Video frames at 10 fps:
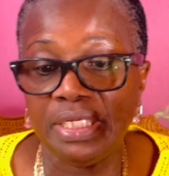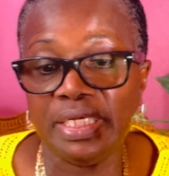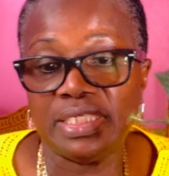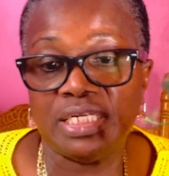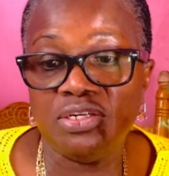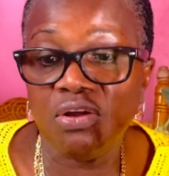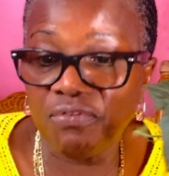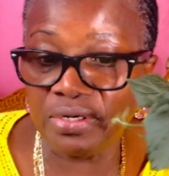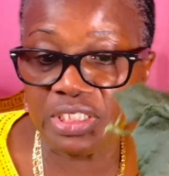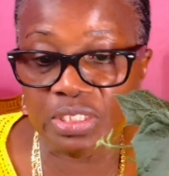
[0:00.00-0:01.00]
is a
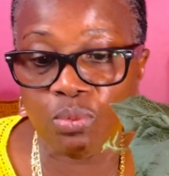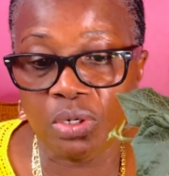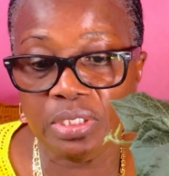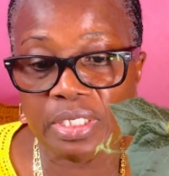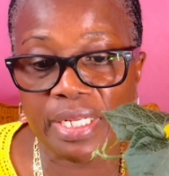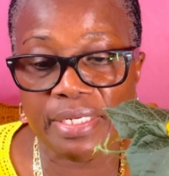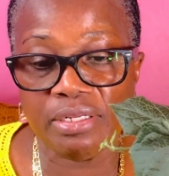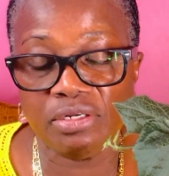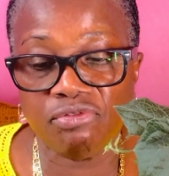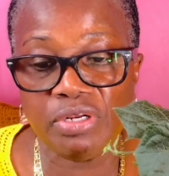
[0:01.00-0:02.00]
novelty one, and the
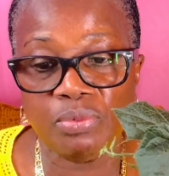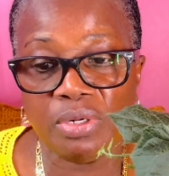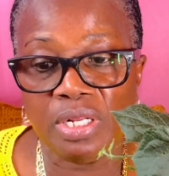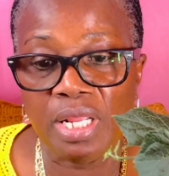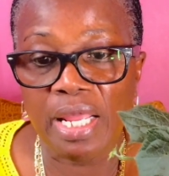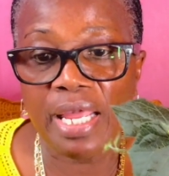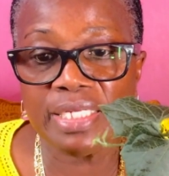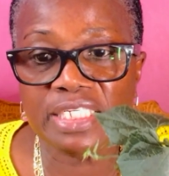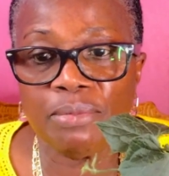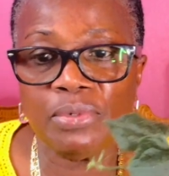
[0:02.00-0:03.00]
green one. And
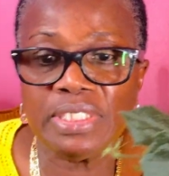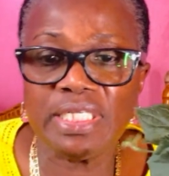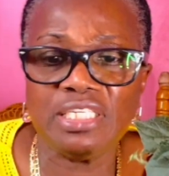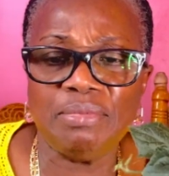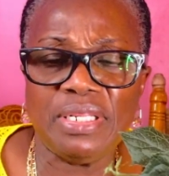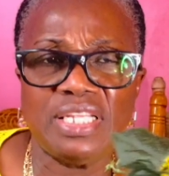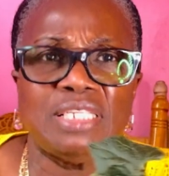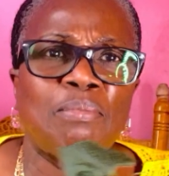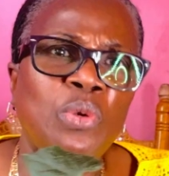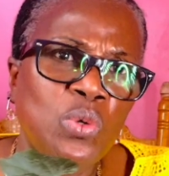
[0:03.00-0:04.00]
someone said to me there's a
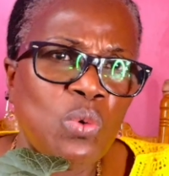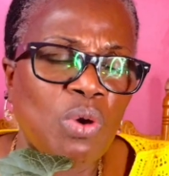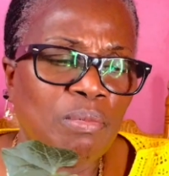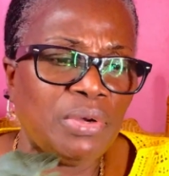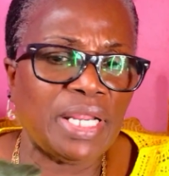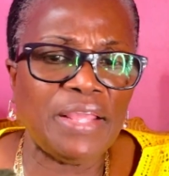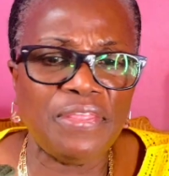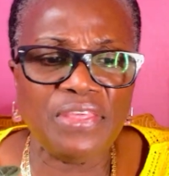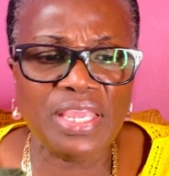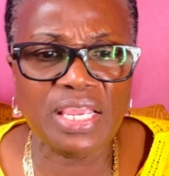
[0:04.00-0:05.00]
blue one, but I
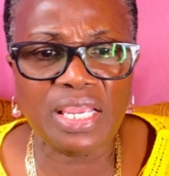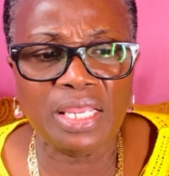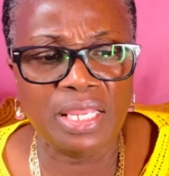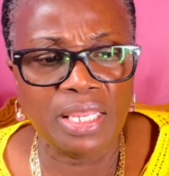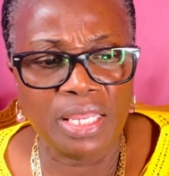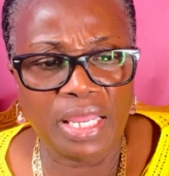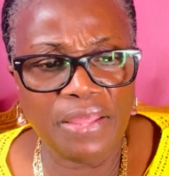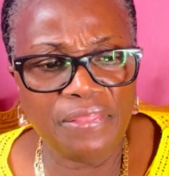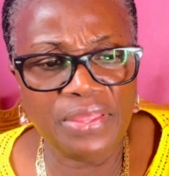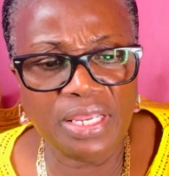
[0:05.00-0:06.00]
think
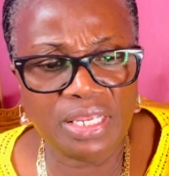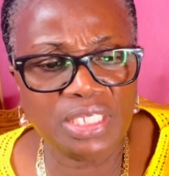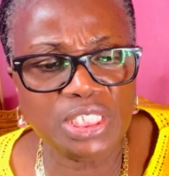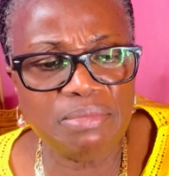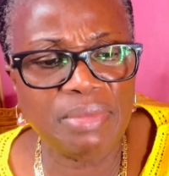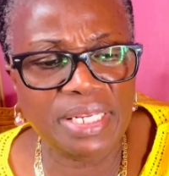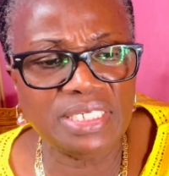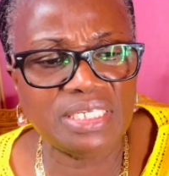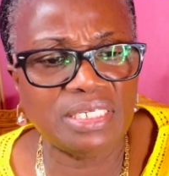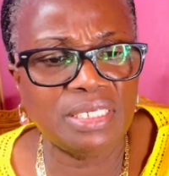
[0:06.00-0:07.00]
she
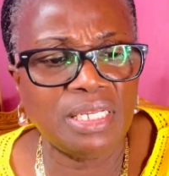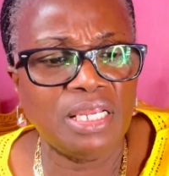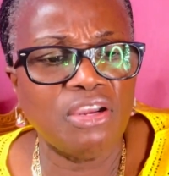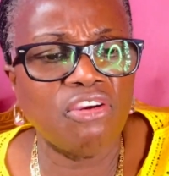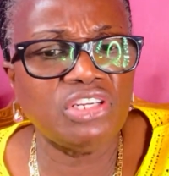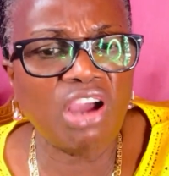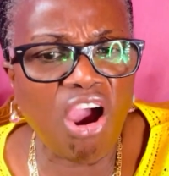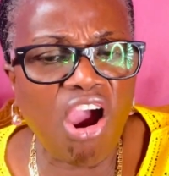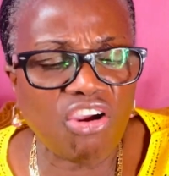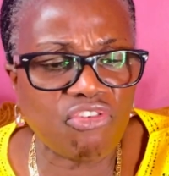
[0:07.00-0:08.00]
meant
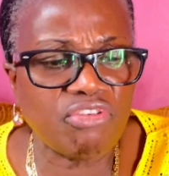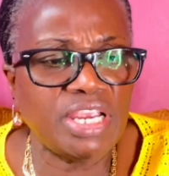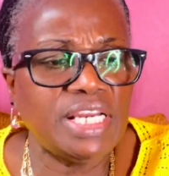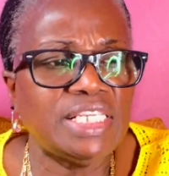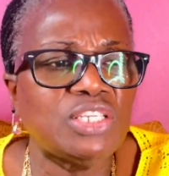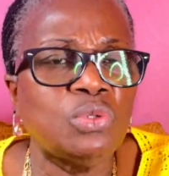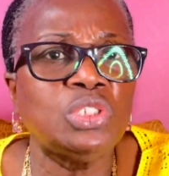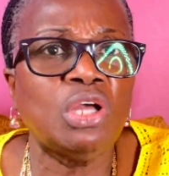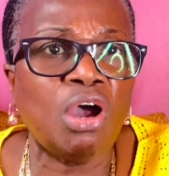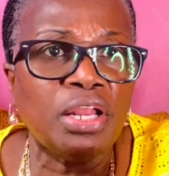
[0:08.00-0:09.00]
dark green. It's so
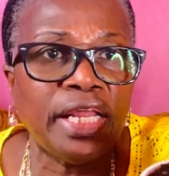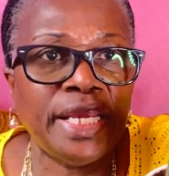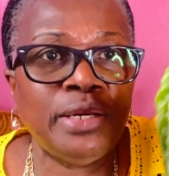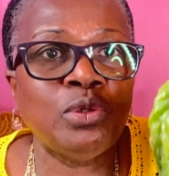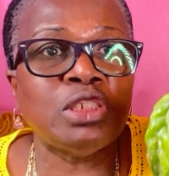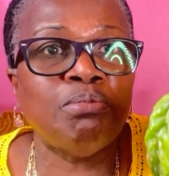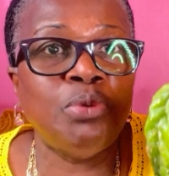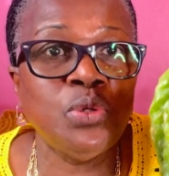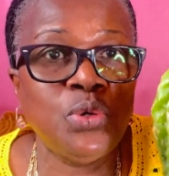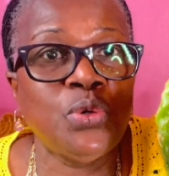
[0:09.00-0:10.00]
dark that it looks
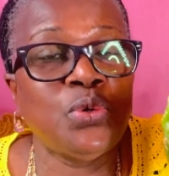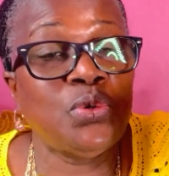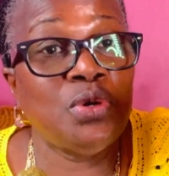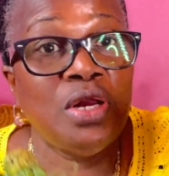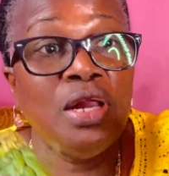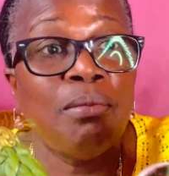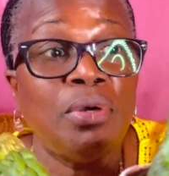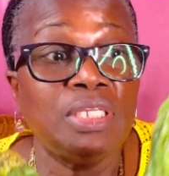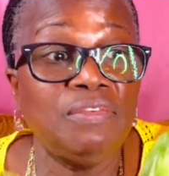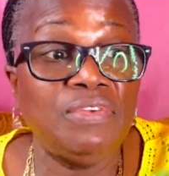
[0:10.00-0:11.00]
blue.
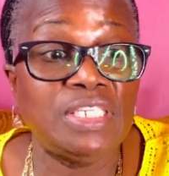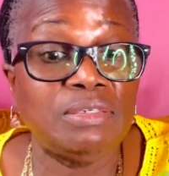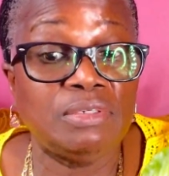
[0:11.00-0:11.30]
But if it's